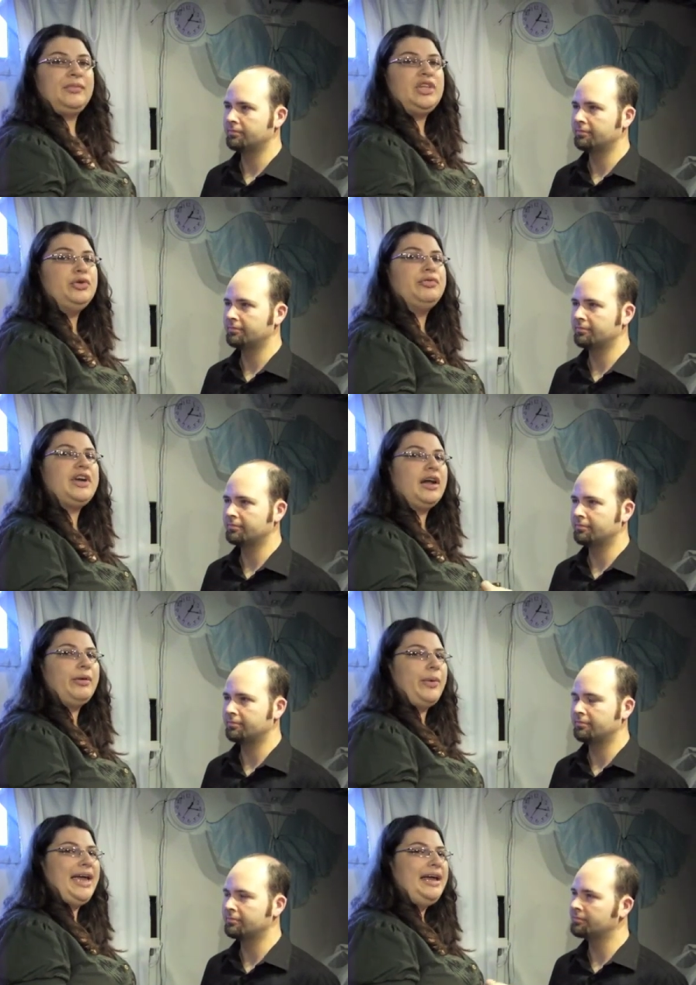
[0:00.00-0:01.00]
Speaker 1: You've got
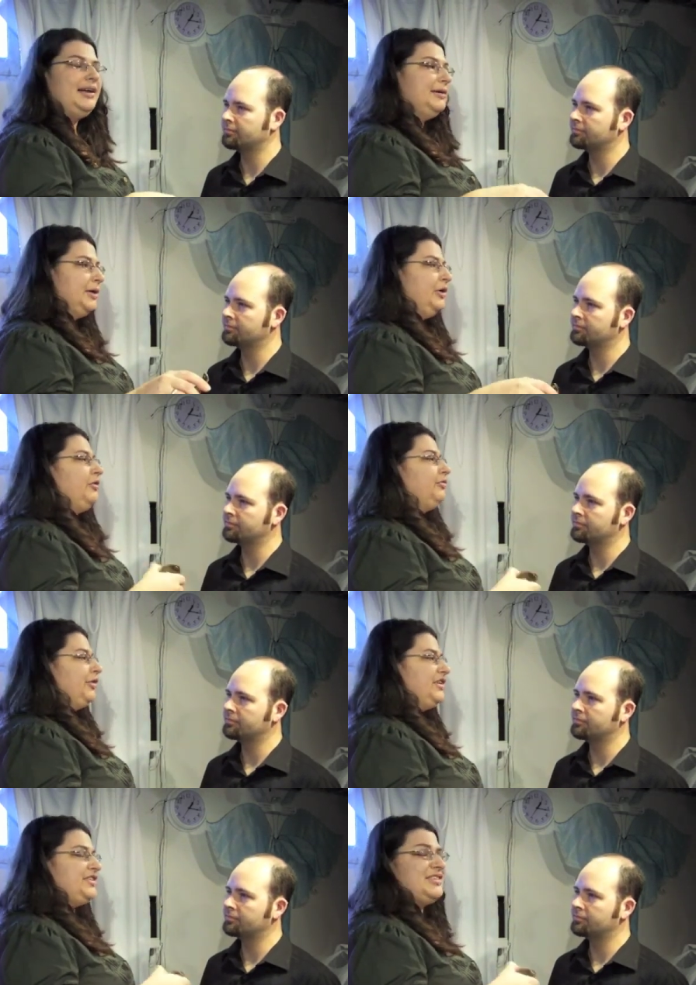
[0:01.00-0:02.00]
to wait
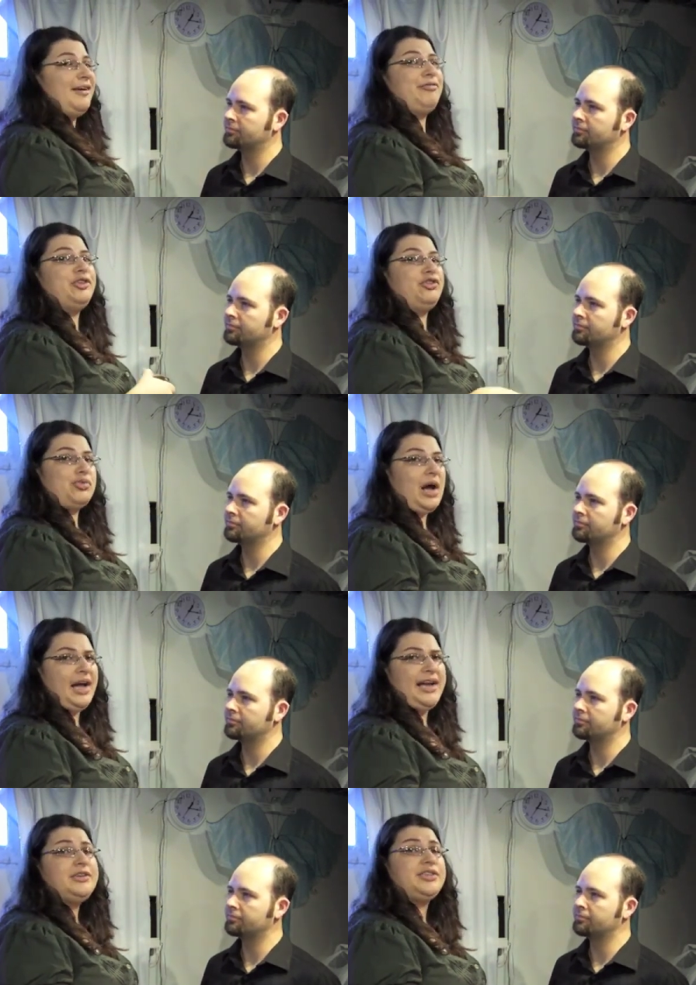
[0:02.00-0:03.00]
for this stuff to
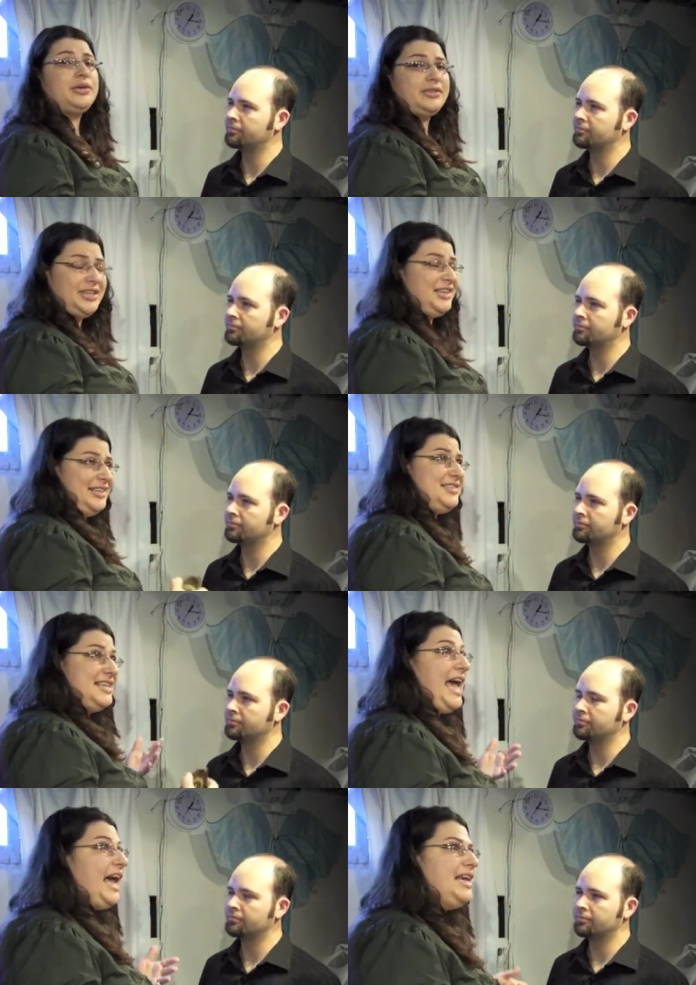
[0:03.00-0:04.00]
dry till it's
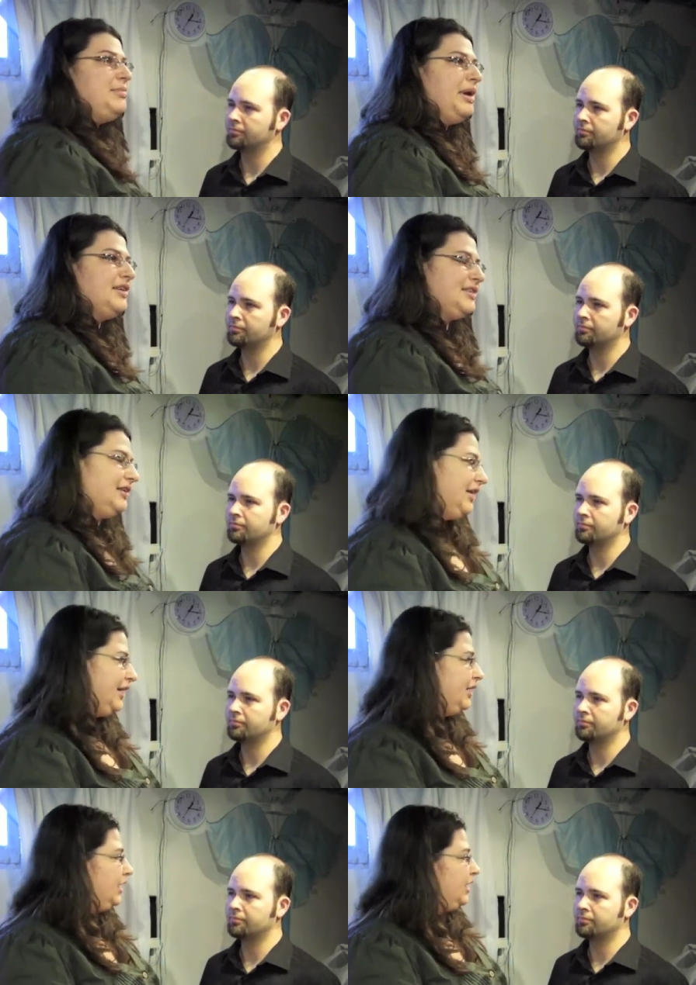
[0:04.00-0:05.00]
tacky, basically.
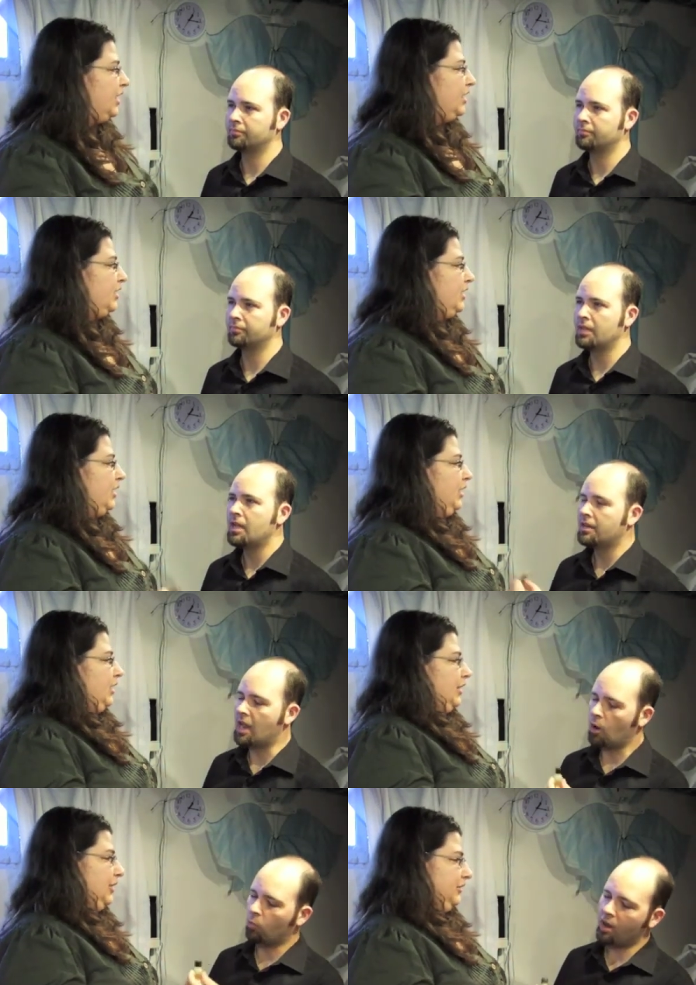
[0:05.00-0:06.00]

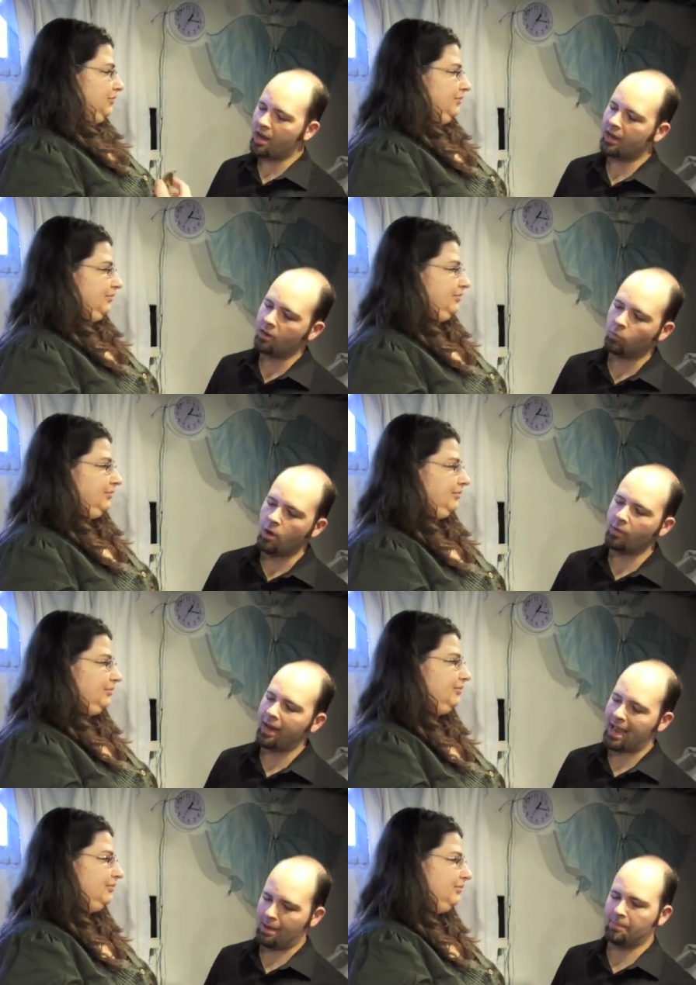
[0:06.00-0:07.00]
Speaker 2: Now, what would
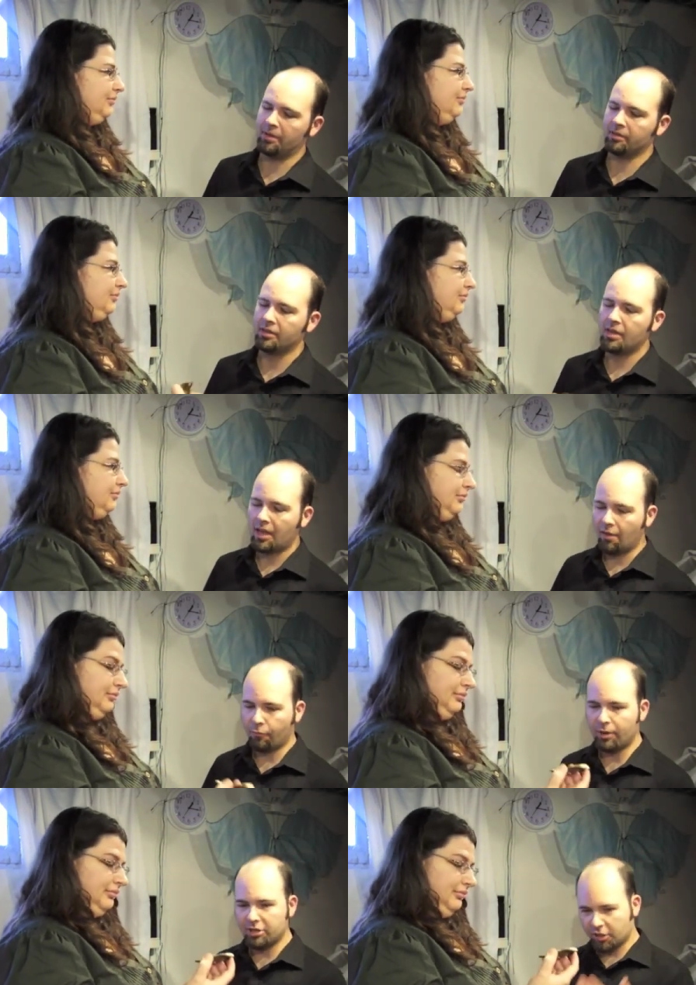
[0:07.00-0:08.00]
happen if
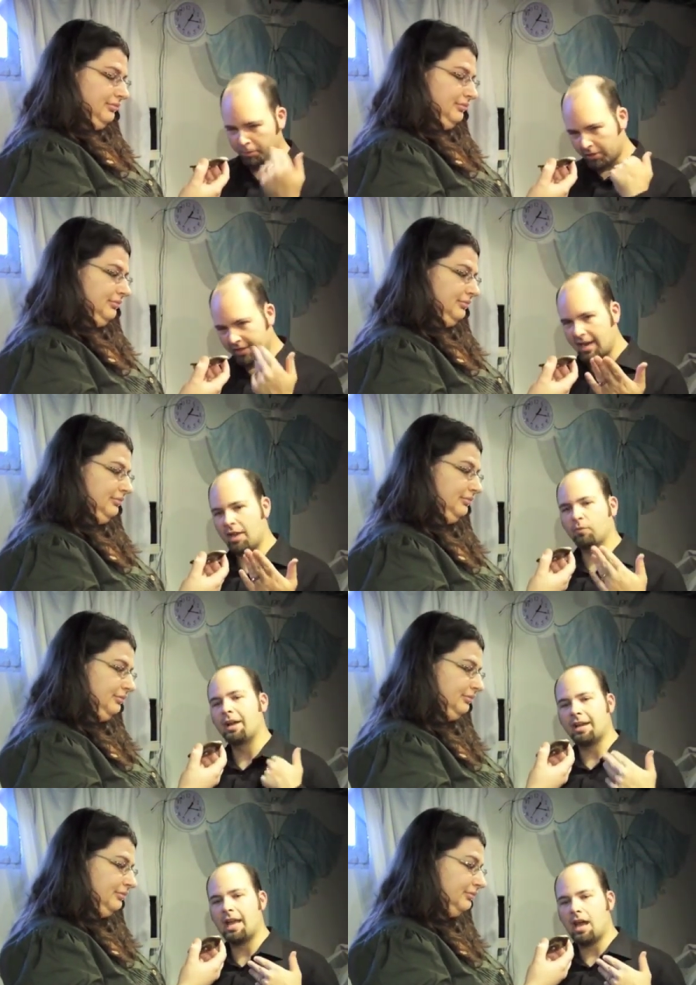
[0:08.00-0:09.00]
we just put it on
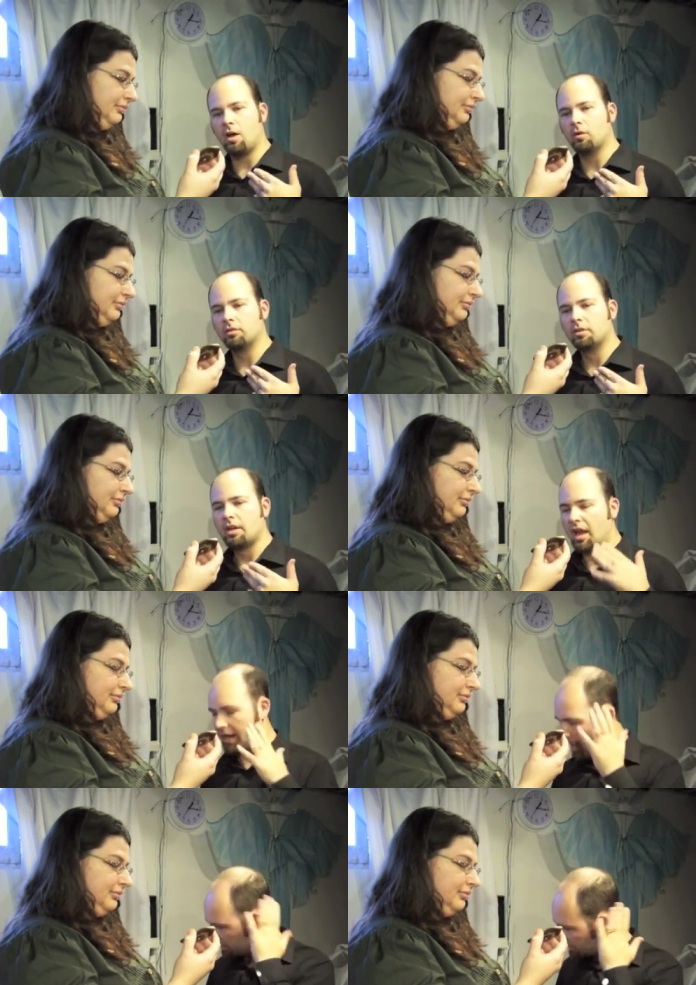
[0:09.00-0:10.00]
right now and
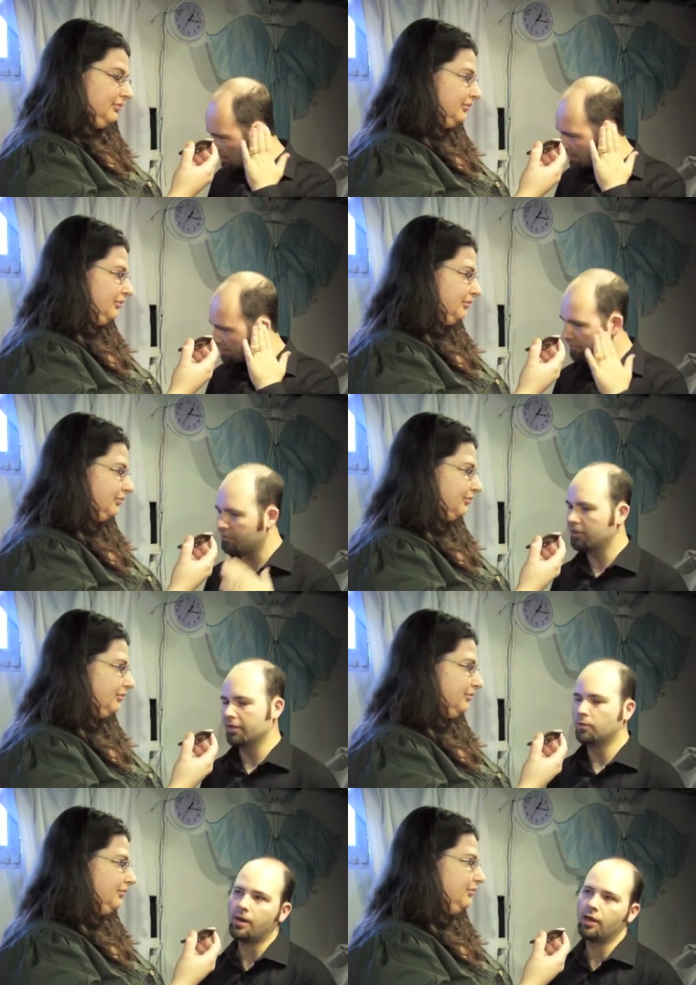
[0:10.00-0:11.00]
held it on there for a
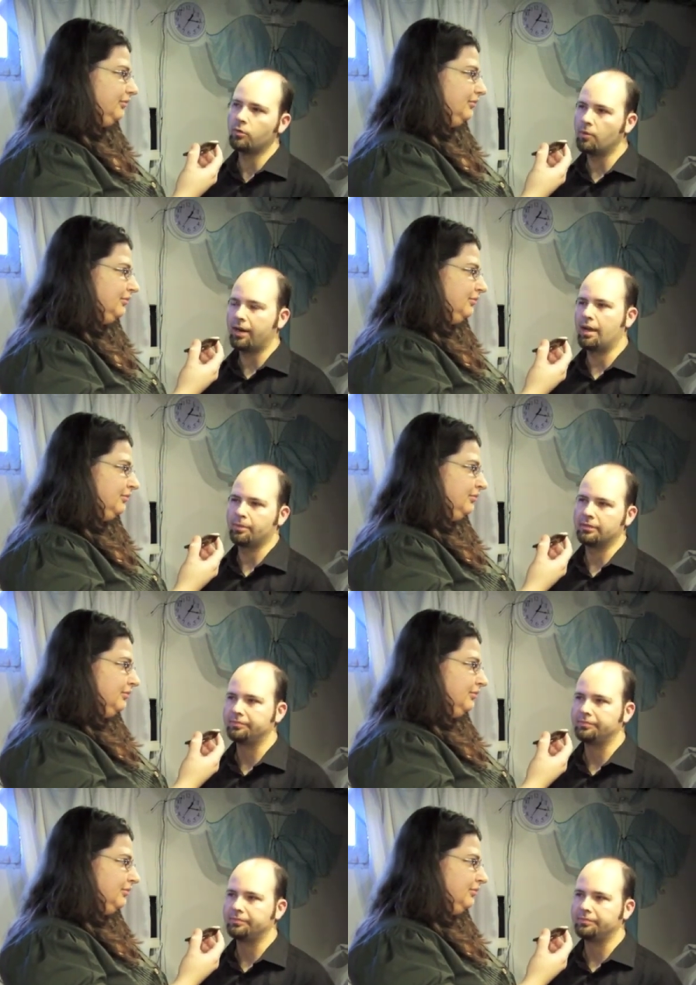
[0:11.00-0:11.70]
little while? What would happen?